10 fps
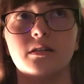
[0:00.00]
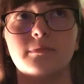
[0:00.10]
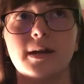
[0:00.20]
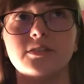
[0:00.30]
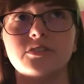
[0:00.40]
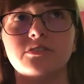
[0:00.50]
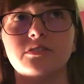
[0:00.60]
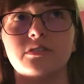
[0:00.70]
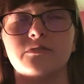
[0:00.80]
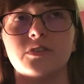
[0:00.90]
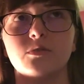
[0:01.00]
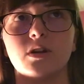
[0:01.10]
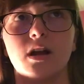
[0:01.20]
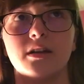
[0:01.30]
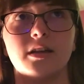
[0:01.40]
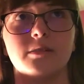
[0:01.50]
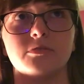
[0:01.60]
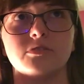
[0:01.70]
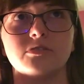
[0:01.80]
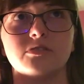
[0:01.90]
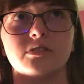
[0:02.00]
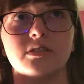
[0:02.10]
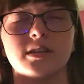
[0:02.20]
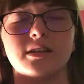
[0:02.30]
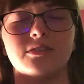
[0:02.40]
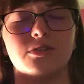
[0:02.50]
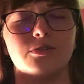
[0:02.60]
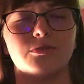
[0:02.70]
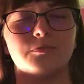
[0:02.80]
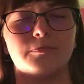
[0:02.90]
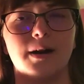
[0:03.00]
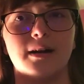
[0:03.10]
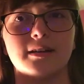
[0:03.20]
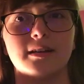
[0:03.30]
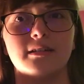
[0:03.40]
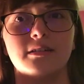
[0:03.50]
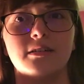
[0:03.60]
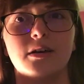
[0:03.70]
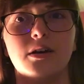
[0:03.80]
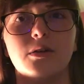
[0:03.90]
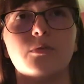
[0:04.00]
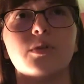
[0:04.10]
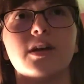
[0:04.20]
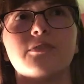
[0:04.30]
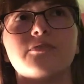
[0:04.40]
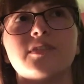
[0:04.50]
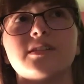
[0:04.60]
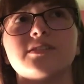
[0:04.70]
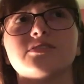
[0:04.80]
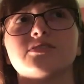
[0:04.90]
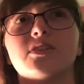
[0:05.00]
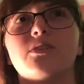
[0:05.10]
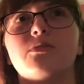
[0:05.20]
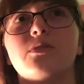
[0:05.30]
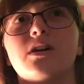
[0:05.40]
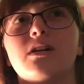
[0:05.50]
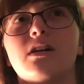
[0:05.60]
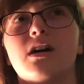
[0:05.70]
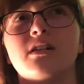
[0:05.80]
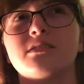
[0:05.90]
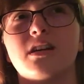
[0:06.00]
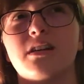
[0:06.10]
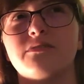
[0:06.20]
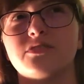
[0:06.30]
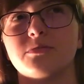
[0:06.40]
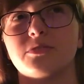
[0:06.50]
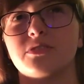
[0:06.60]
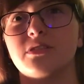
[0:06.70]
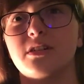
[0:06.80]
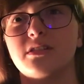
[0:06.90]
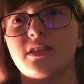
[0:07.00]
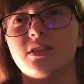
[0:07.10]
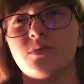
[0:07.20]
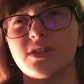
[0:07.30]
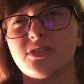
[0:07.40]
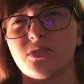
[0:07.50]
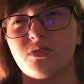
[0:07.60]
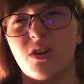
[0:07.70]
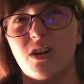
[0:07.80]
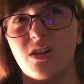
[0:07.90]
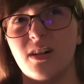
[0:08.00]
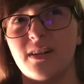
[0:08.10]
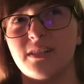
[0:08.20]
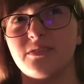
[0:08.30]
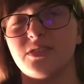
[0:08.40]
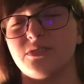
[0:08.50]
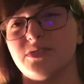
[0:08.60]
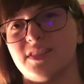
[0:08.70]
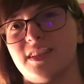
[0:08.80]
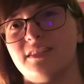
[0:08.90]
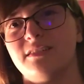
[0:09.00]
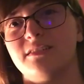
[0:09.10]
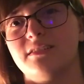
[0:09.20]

Imagine if you were unable to look at your own body without feeling so uncomfortable that you wanted to crawl out of your own skin.